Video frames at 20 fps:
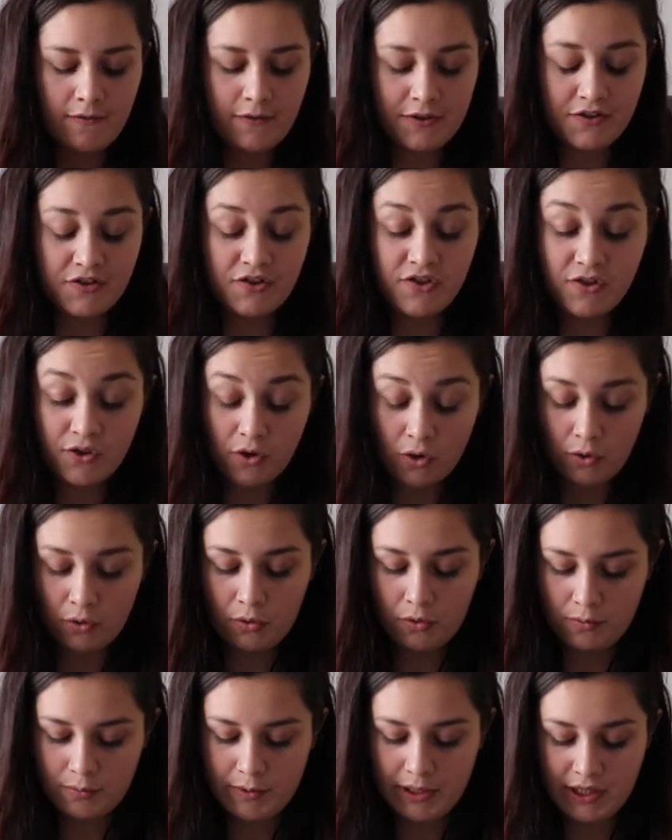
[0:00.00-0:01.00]

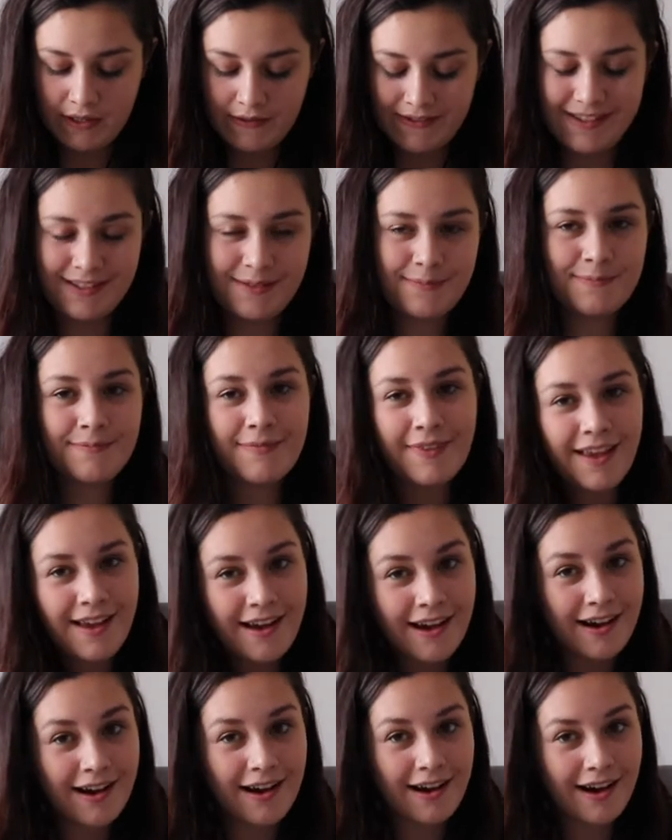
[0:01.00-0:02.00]
school, because
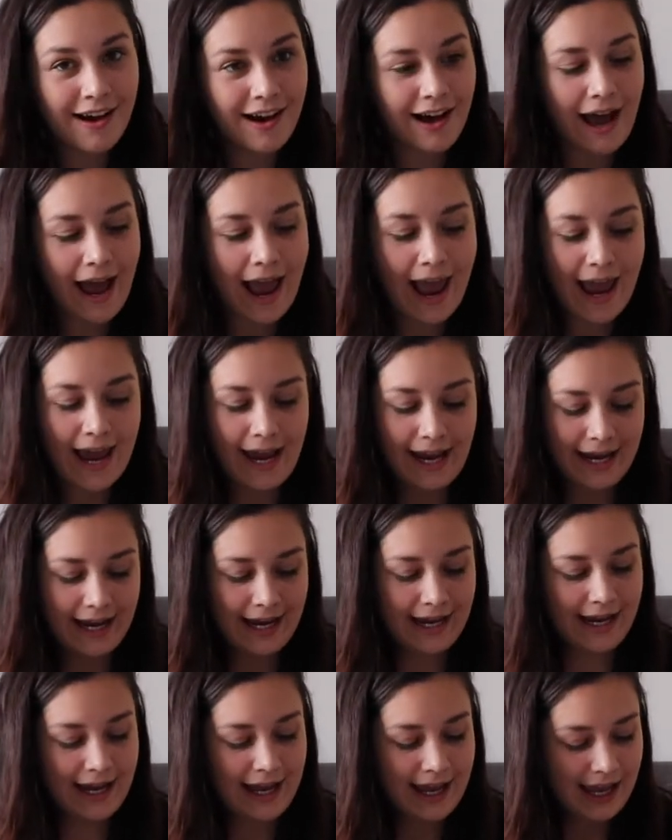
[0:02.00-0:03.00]

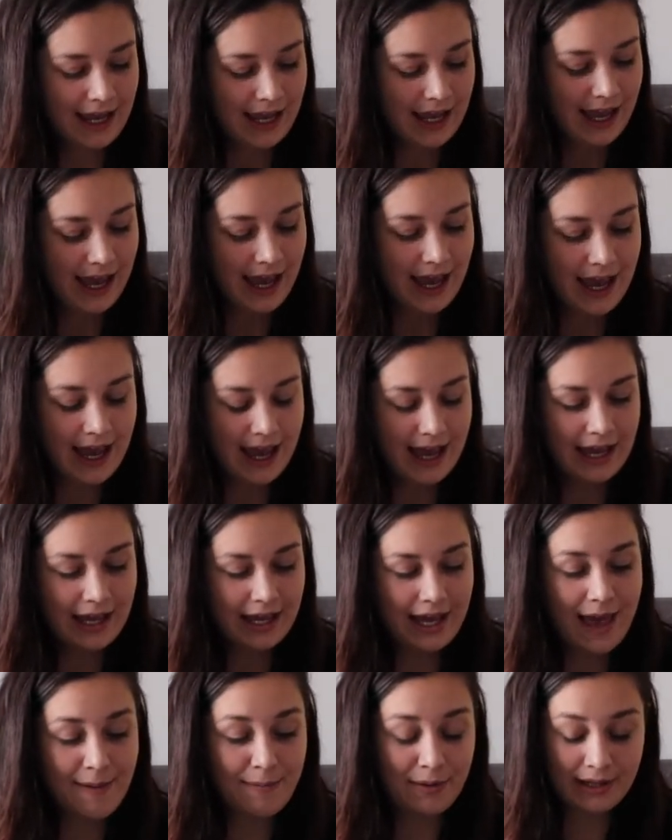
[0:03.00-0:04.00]
I
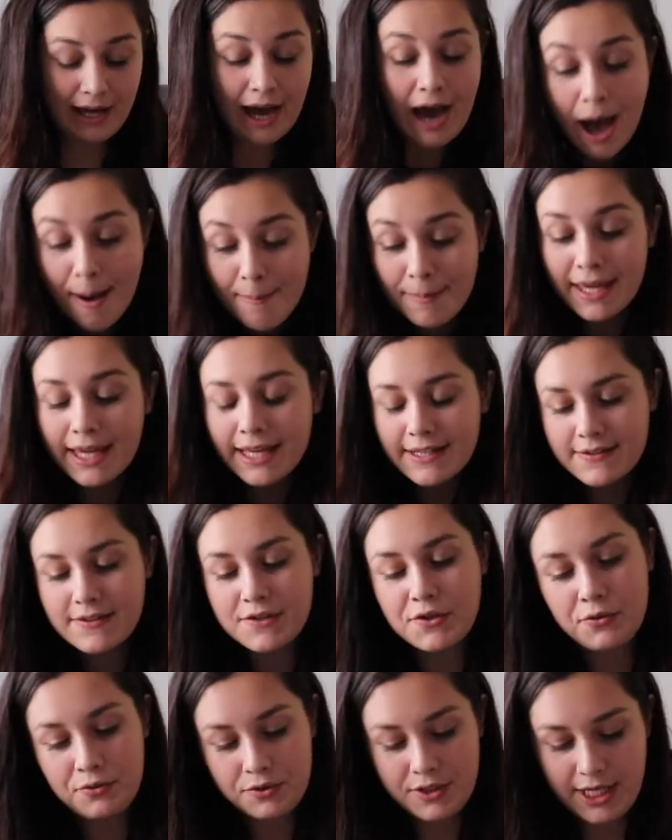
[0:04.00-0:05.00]
am becoming a
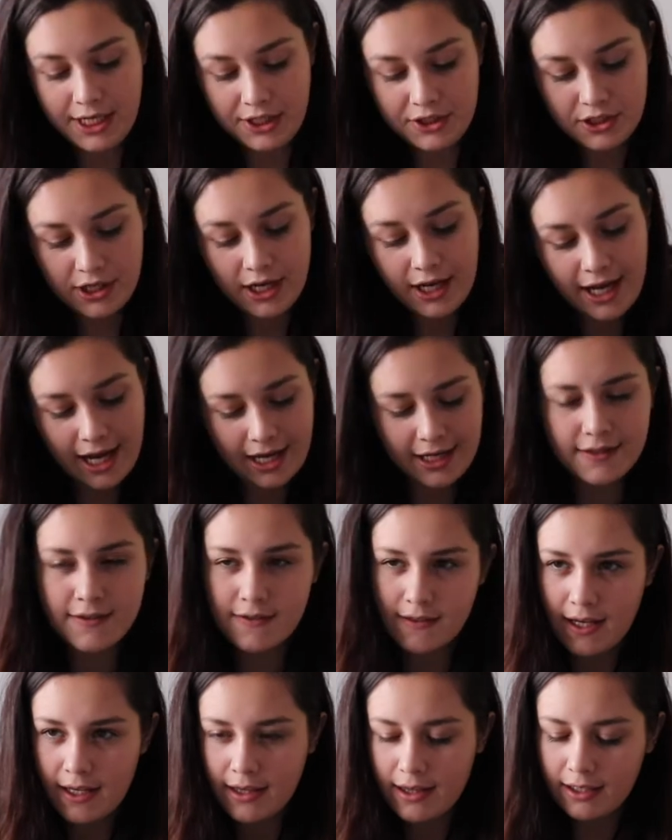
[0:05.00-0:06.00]
school teacher. I can
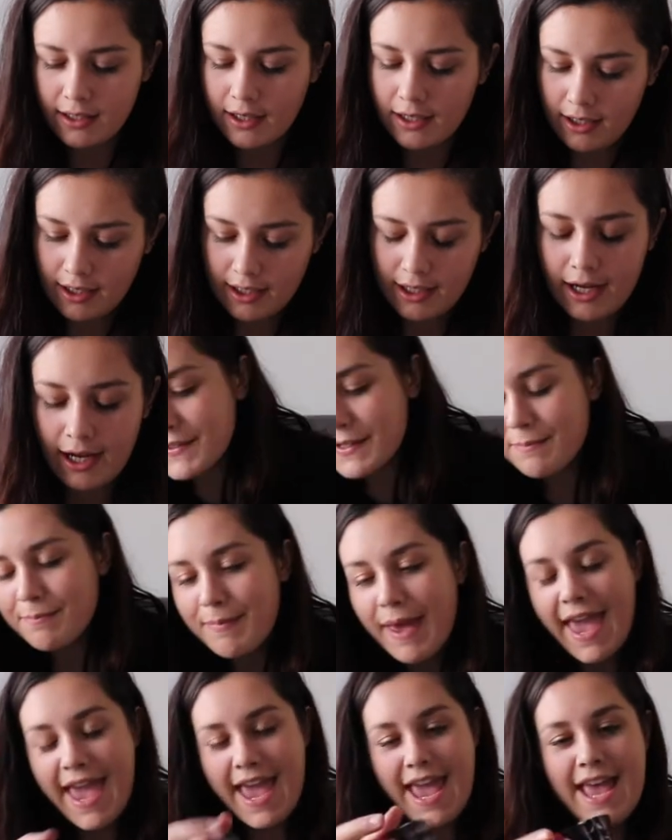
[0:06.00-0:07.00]
say that, can't I? Yeah. Some
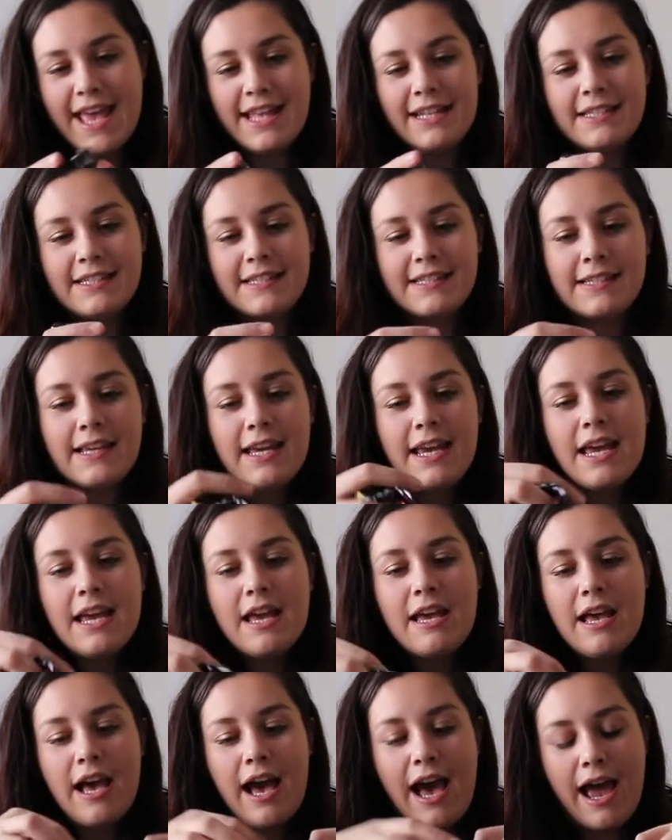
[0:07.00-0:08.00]
pants.
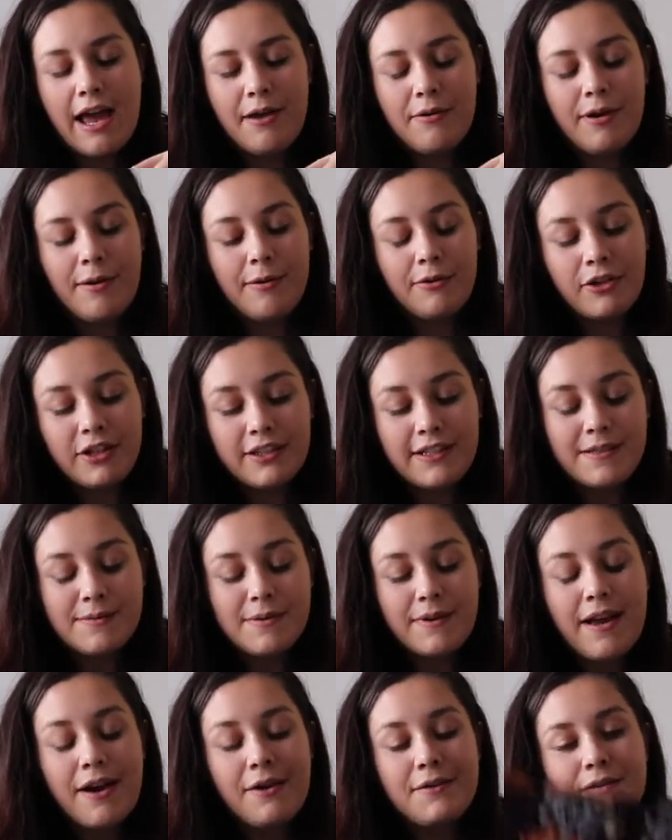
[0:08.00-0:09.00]
I got these
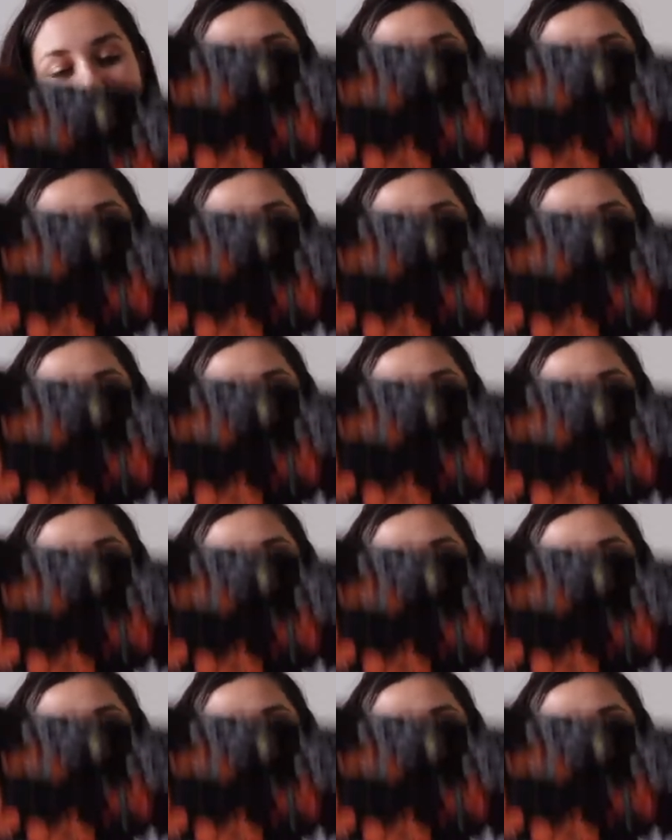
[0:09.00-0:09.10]
when I was